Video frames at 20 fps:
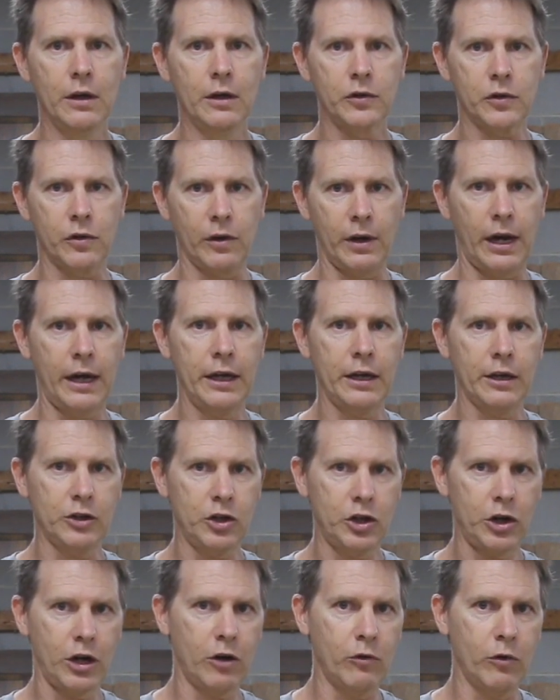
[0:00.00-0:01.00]
so that I can
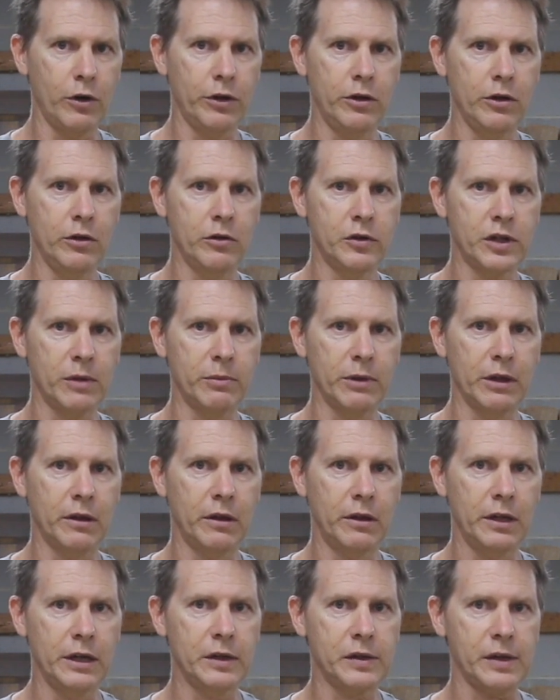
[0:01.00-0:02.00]
share with you some of the
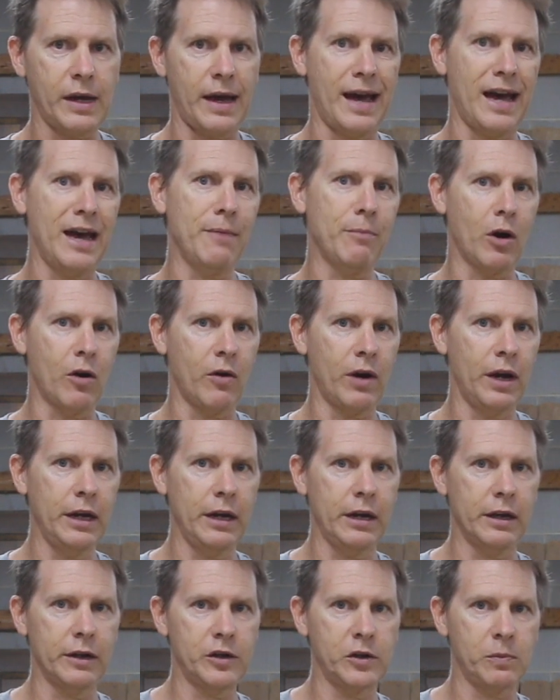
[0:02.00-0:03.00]
things I'm
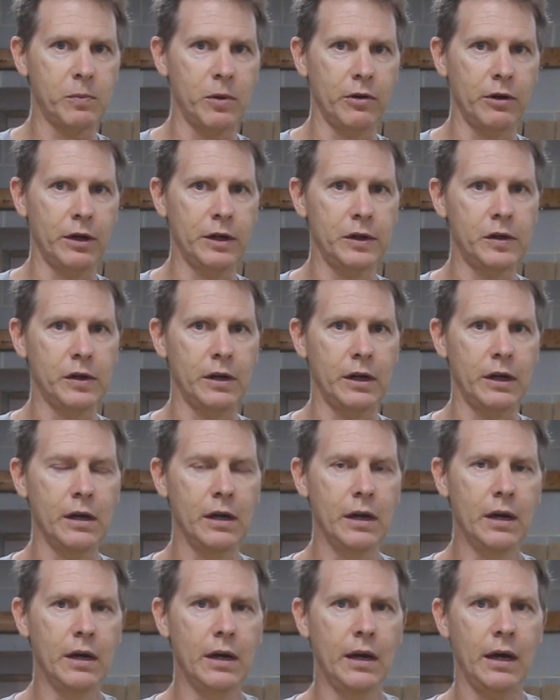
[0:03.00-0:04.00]
already experiencing.